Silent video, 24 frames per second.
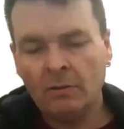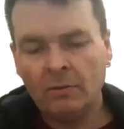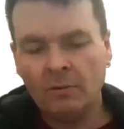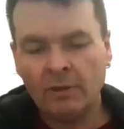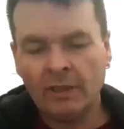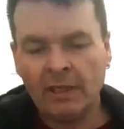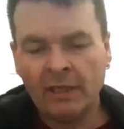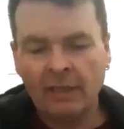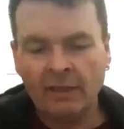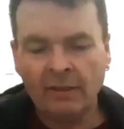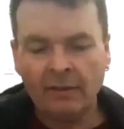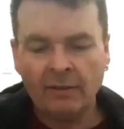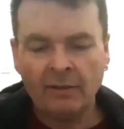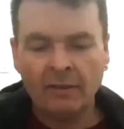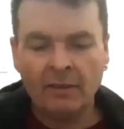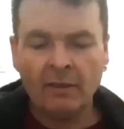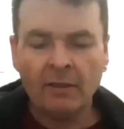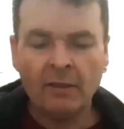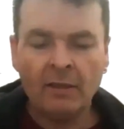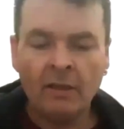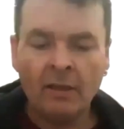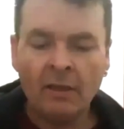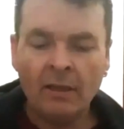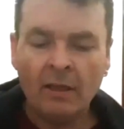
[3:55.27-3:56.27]
Okay,
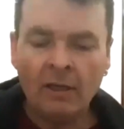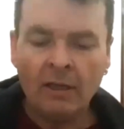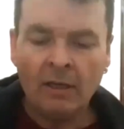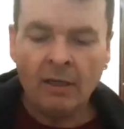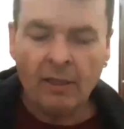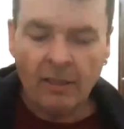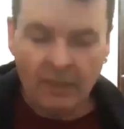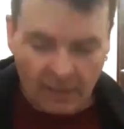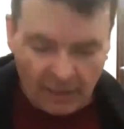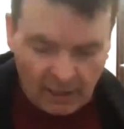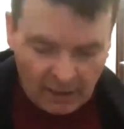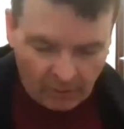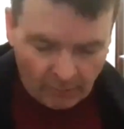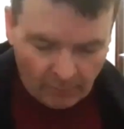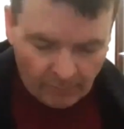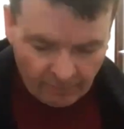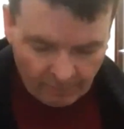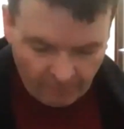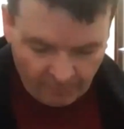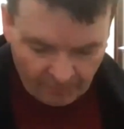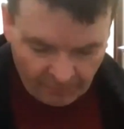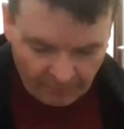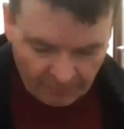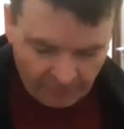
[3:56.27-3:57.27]
now
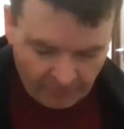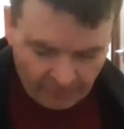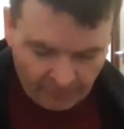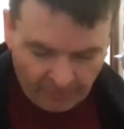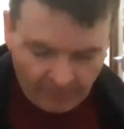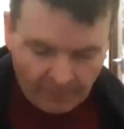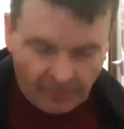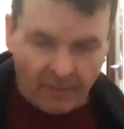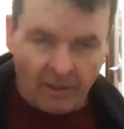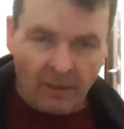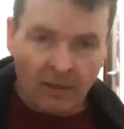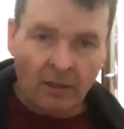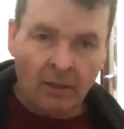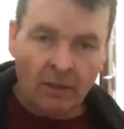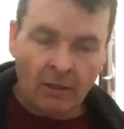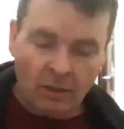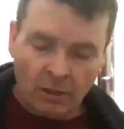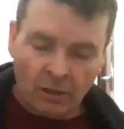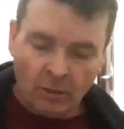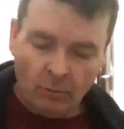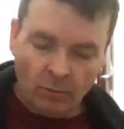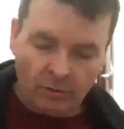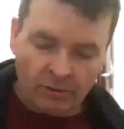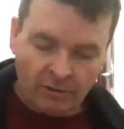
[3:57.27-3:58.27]

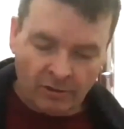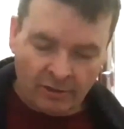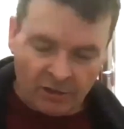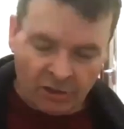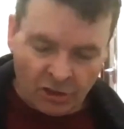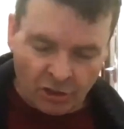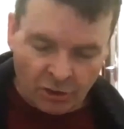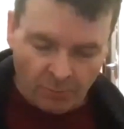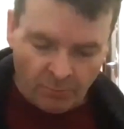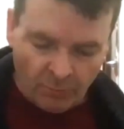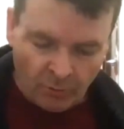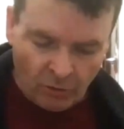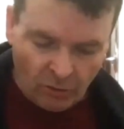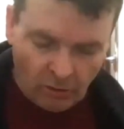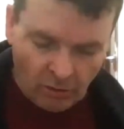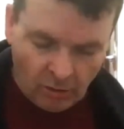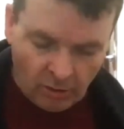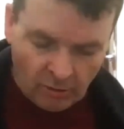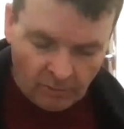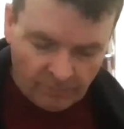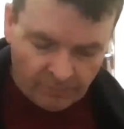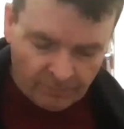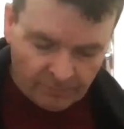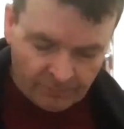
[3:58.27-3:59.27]
you want the
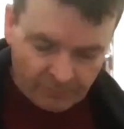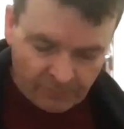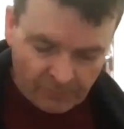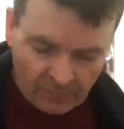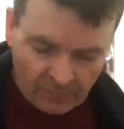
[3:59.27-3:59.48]
small